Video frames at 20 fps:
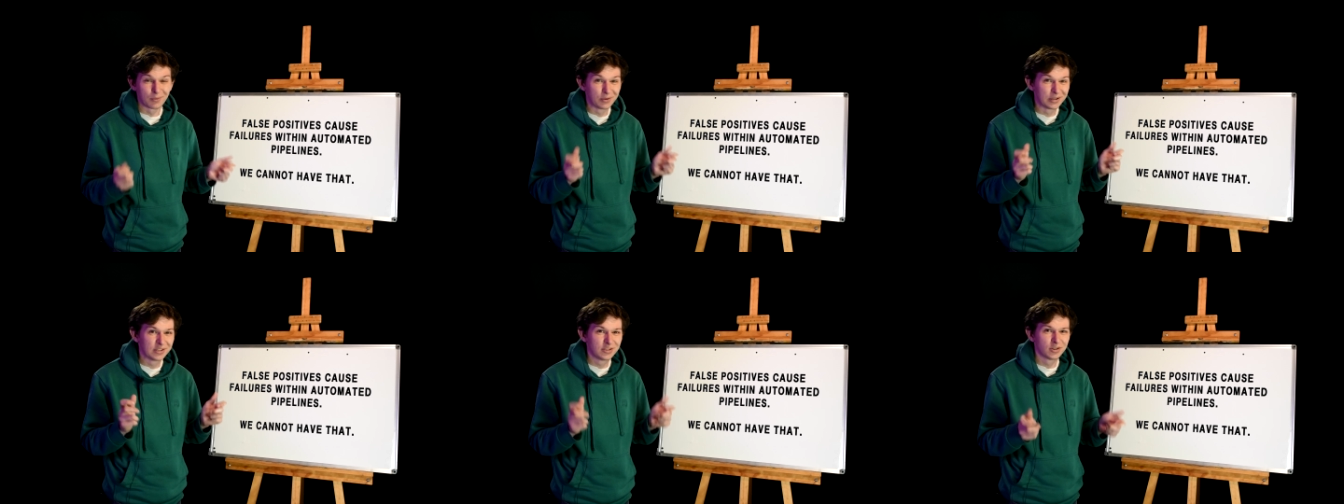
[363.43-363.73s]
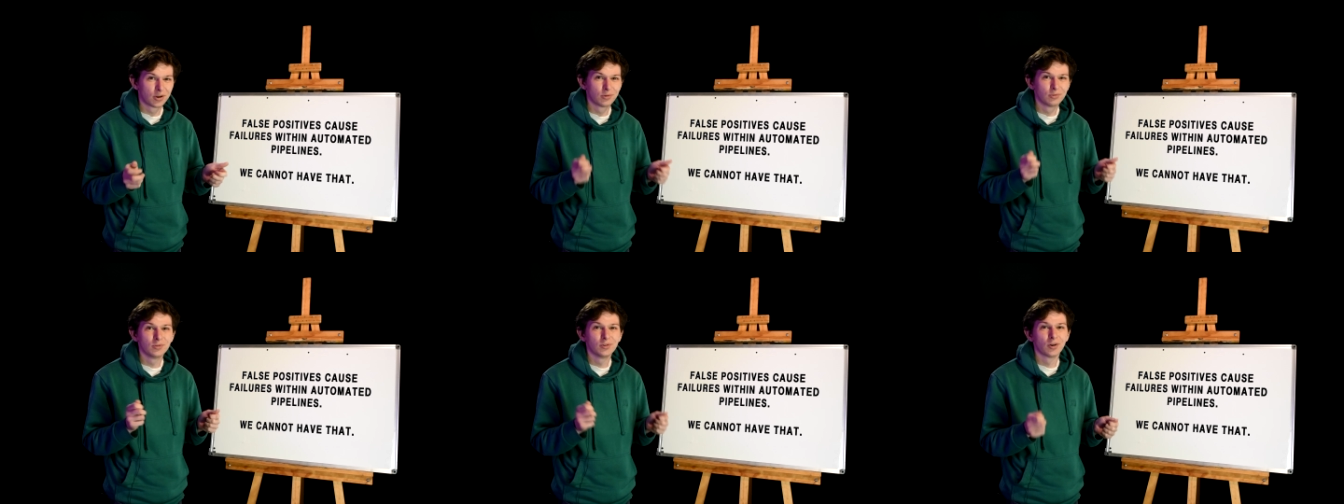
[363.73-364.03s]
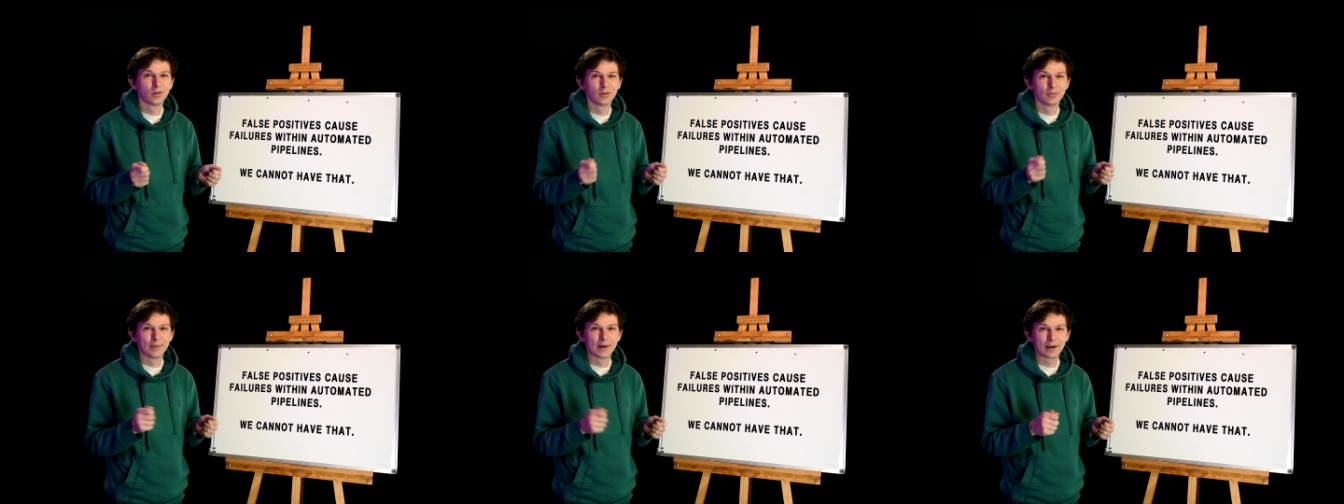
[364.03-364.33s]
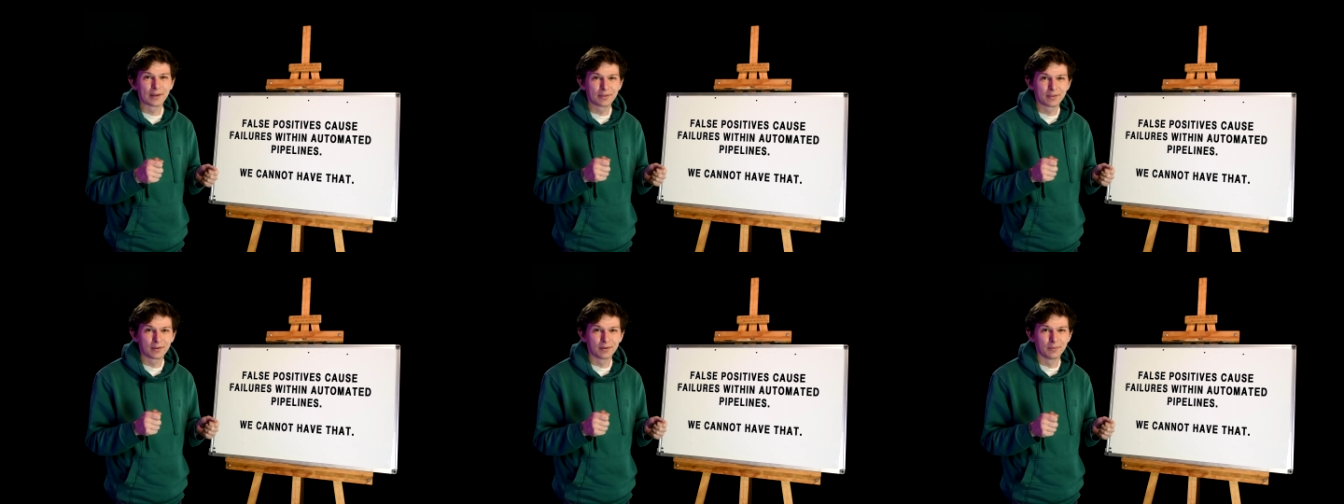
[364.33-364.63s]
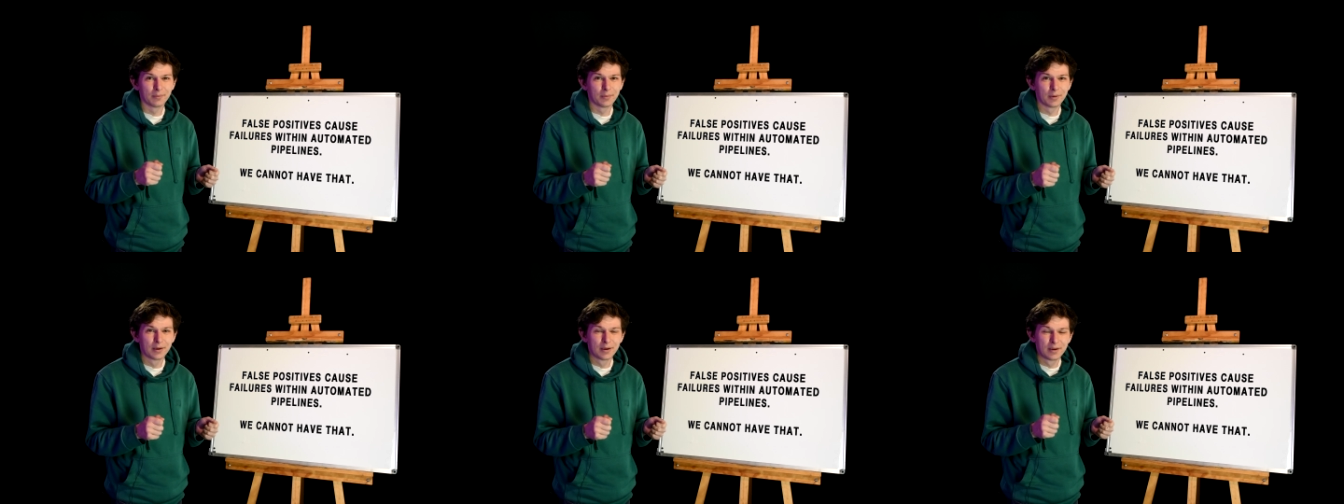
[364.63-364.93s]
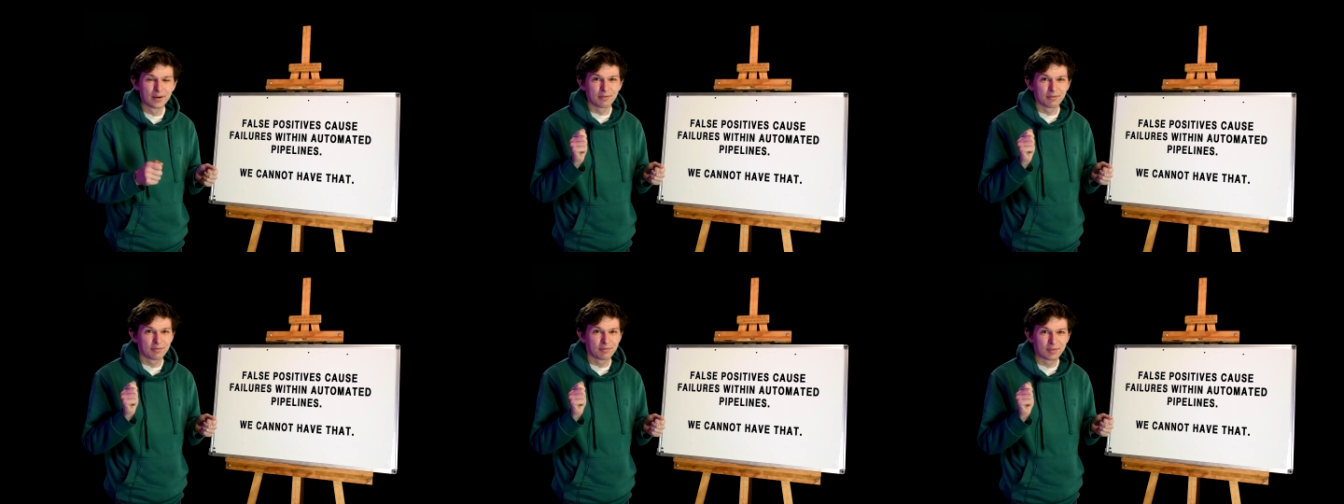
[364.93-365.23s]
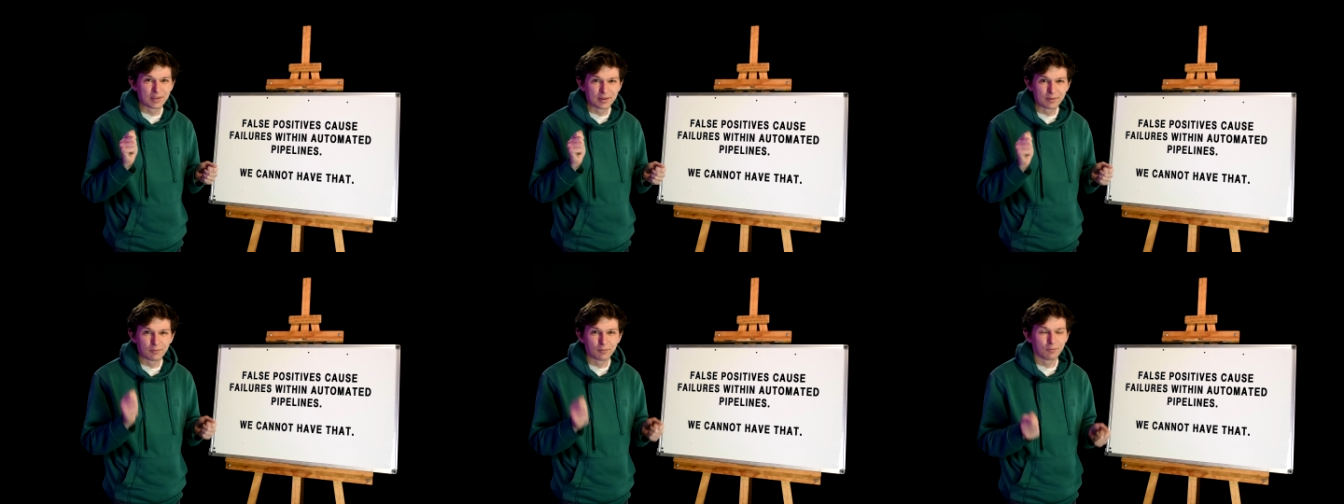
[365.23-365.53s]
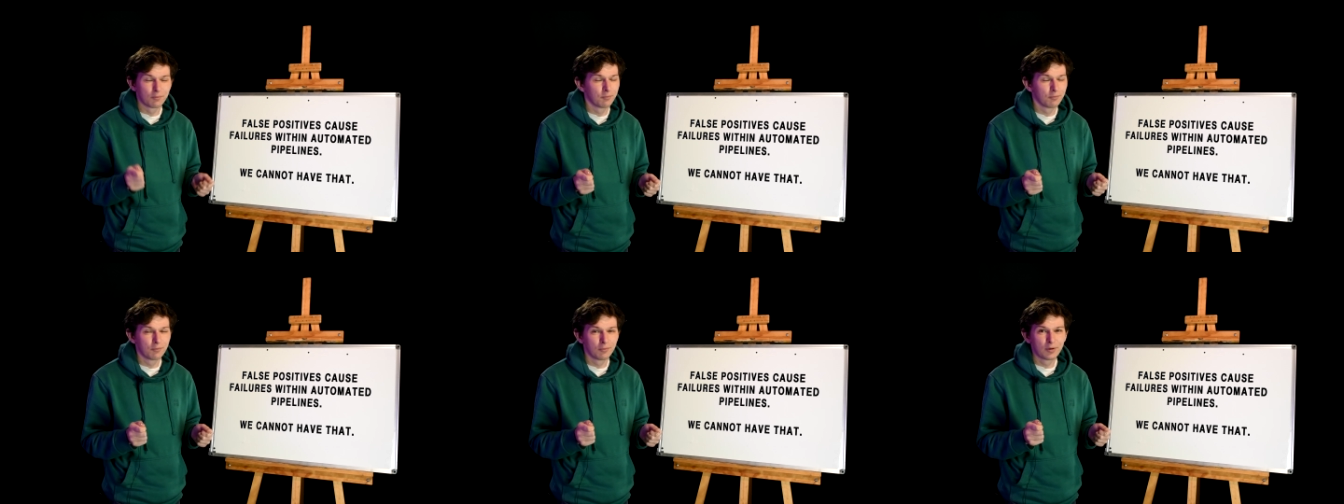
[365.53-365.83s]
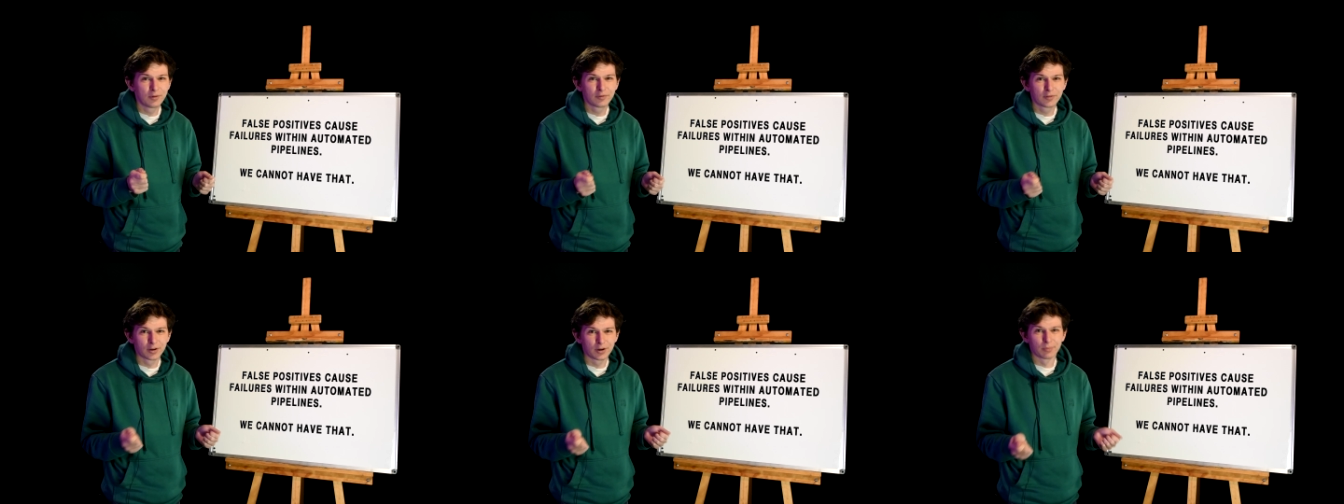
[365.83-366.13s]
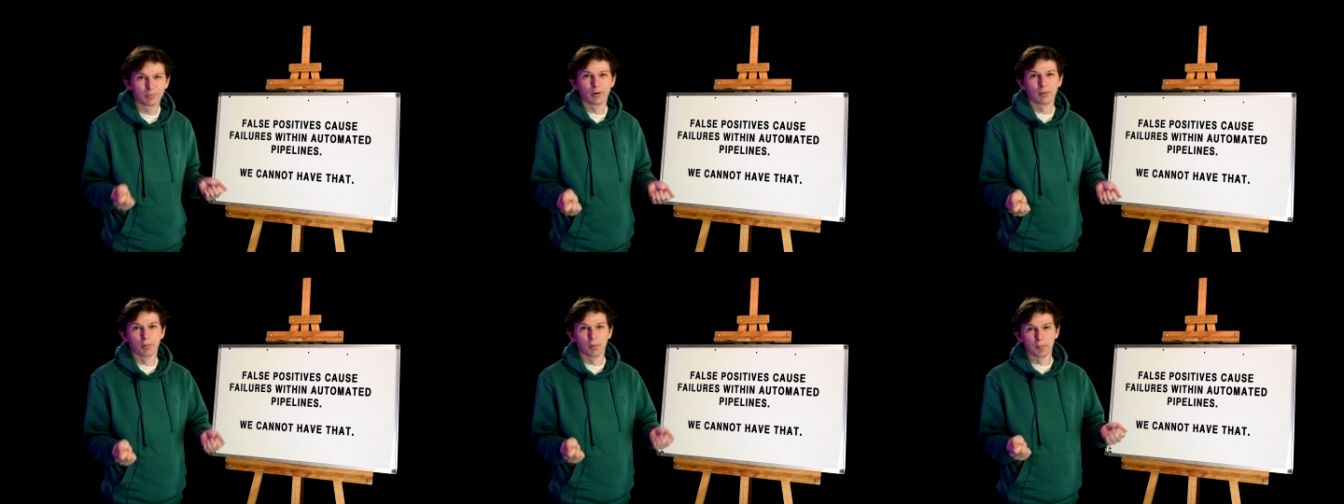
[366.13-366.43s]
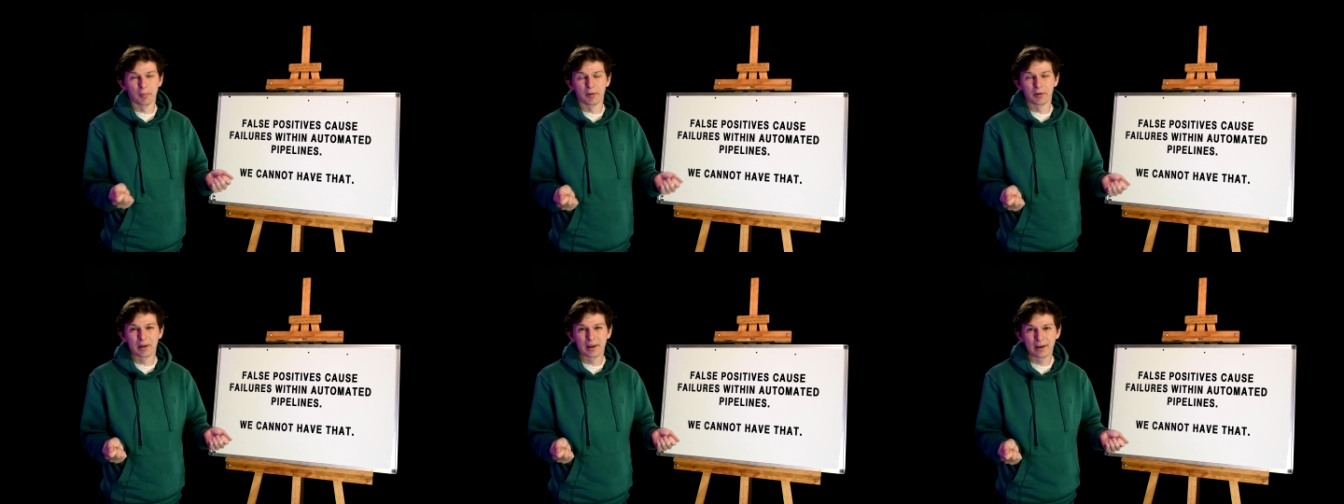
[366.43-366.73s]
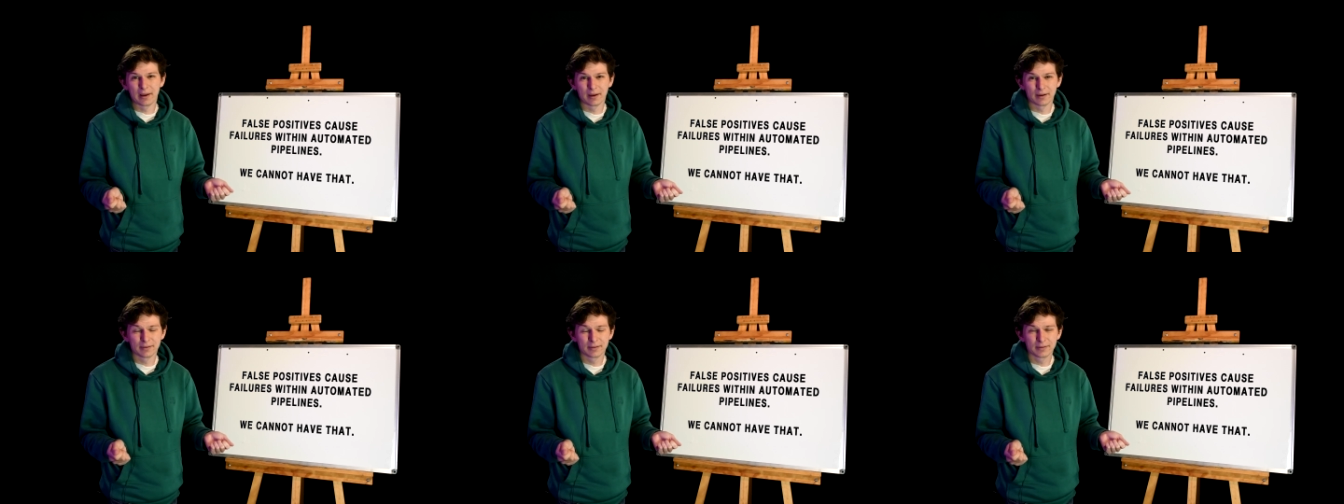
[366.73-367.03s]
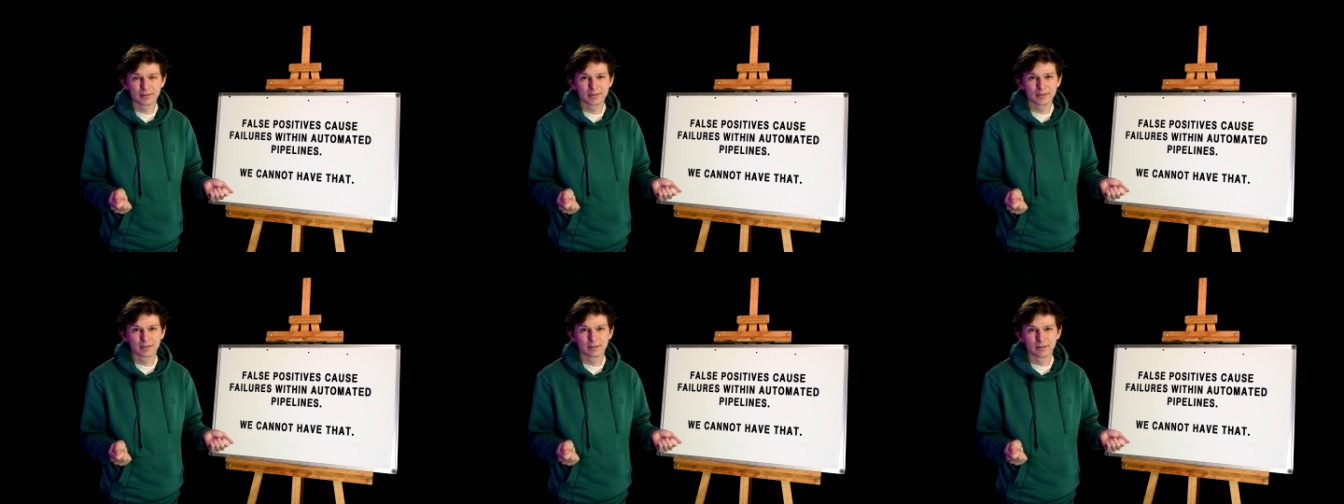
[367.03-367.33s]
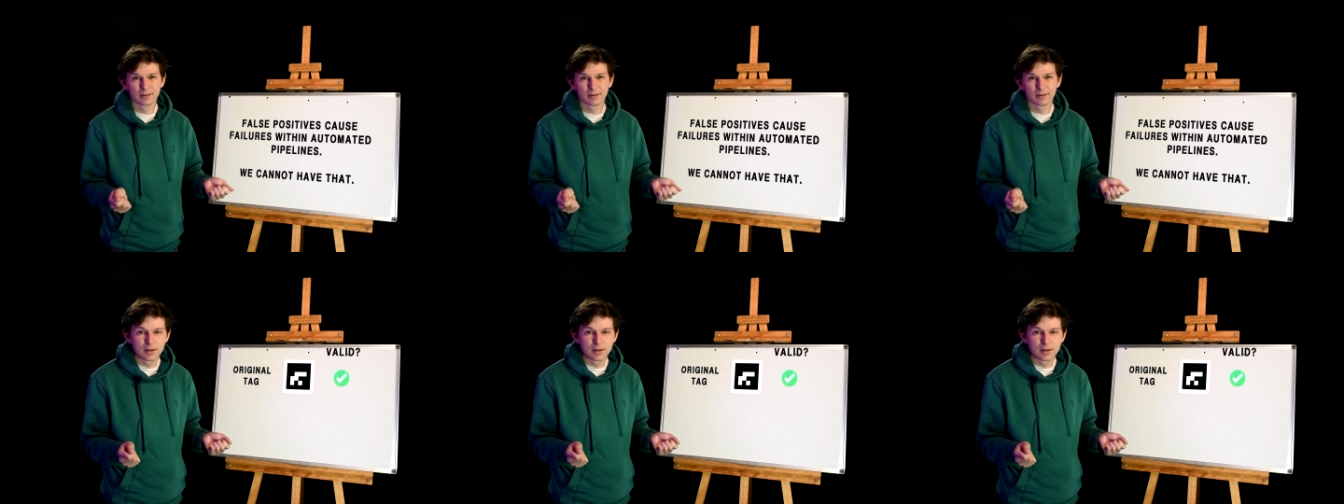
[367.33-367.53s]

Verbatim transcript: and we don't know about them, then we've got a problem on our hands.